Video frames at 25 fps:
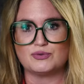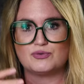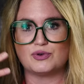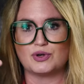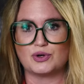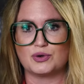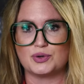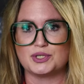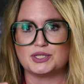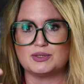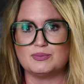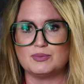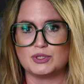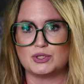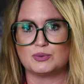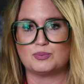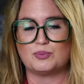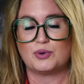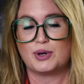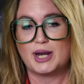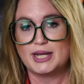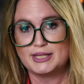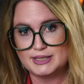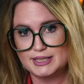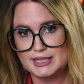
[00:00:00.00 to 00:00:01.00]
for Christmas
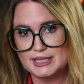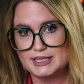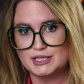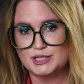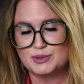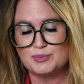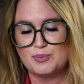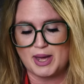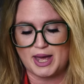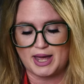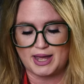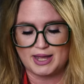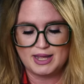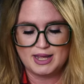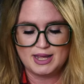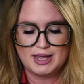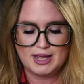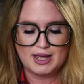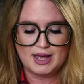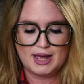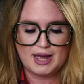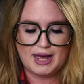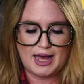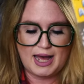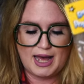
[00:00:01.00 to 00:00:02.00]
presents. But,
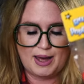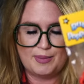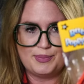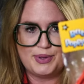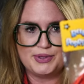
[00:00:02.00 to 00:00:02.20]
um,